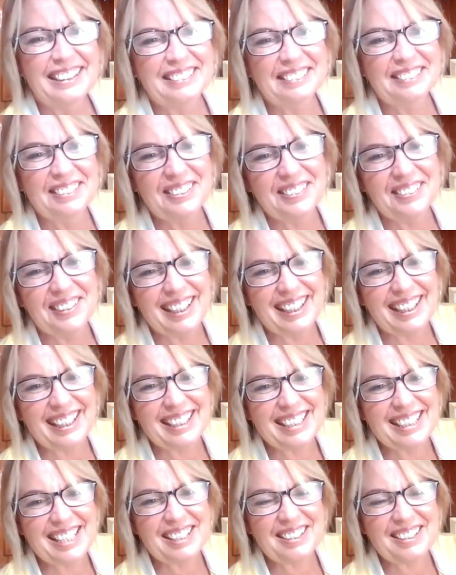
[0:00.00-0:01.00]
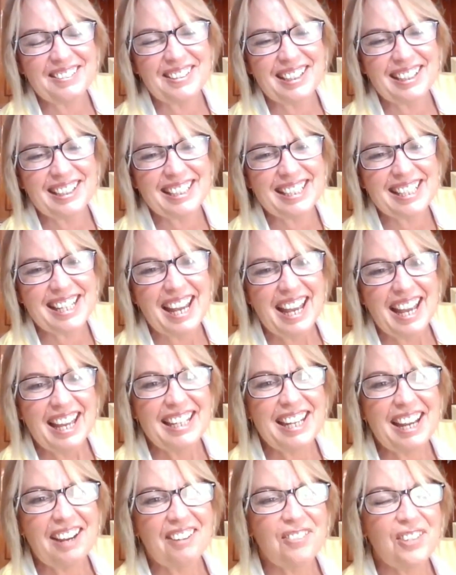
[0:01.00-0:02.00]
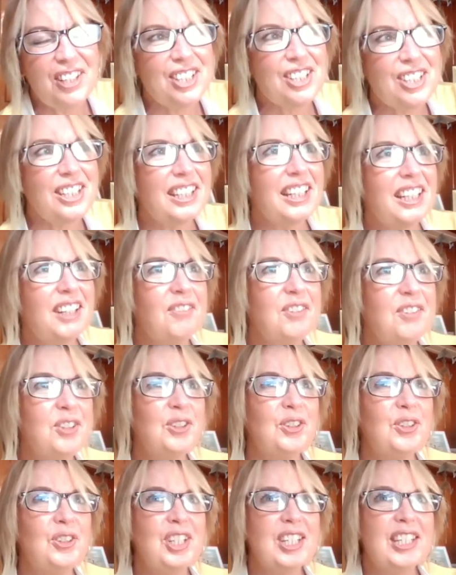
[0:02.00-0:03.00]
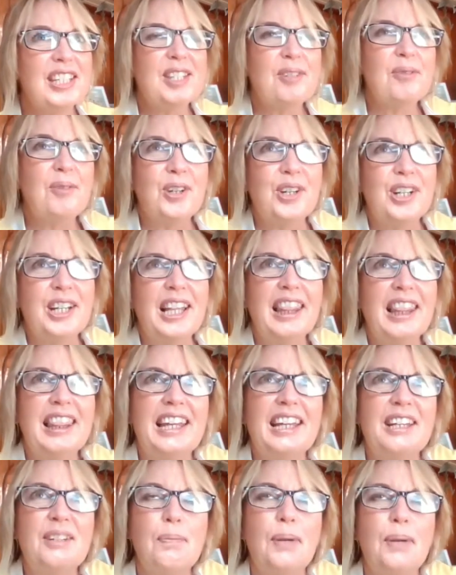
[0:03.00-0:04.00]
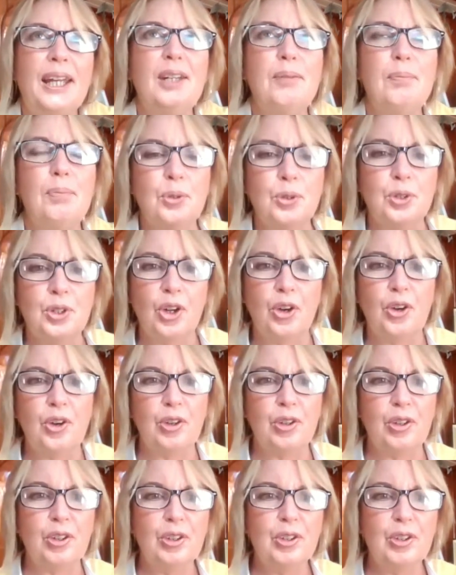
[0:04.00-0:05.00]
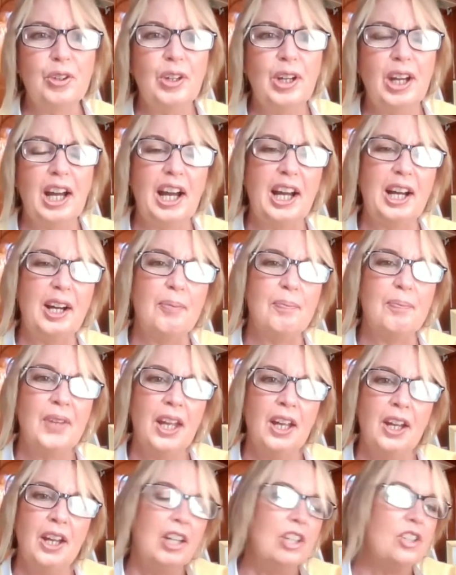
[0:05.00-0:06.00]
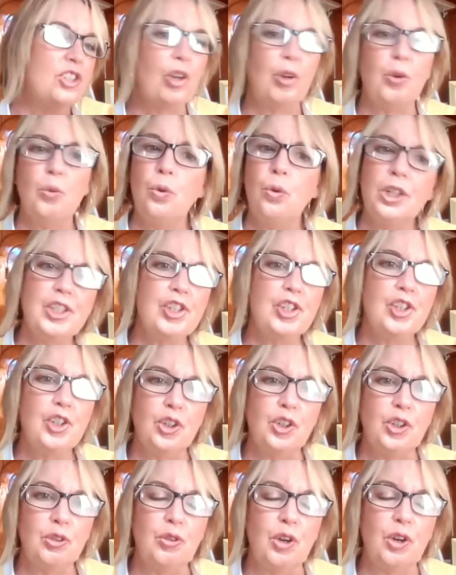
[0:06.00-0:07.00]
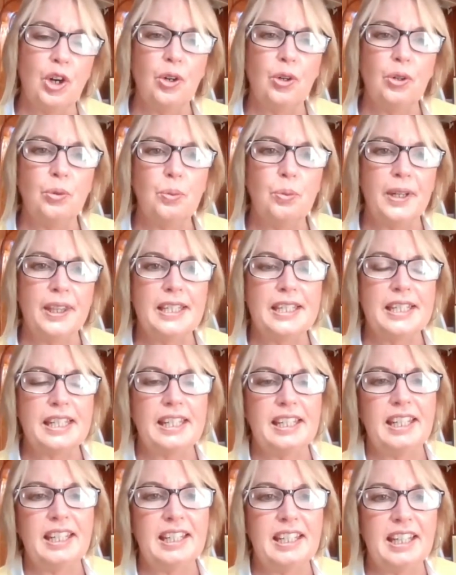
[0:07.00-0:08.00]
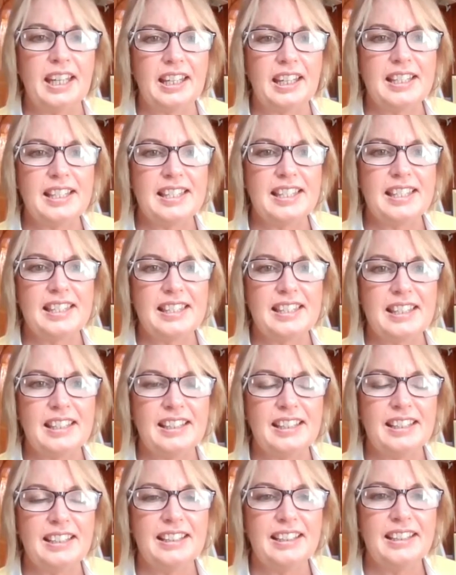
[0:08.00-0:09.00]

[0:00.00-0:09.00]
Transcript: Oh, great, great. Now, Richard, if you just want to let people know, so what's your role with DES?